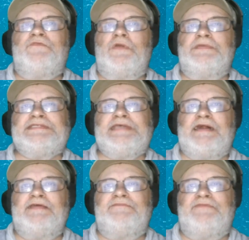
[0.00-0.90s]
form a
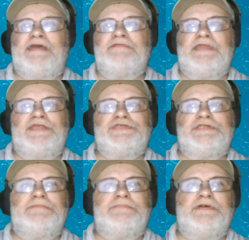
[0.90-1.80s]
solid
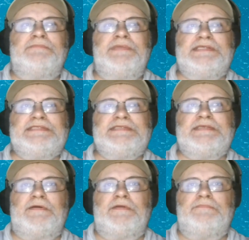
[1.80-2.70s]
foundation to build a
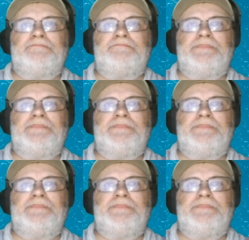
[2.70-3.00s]
business on.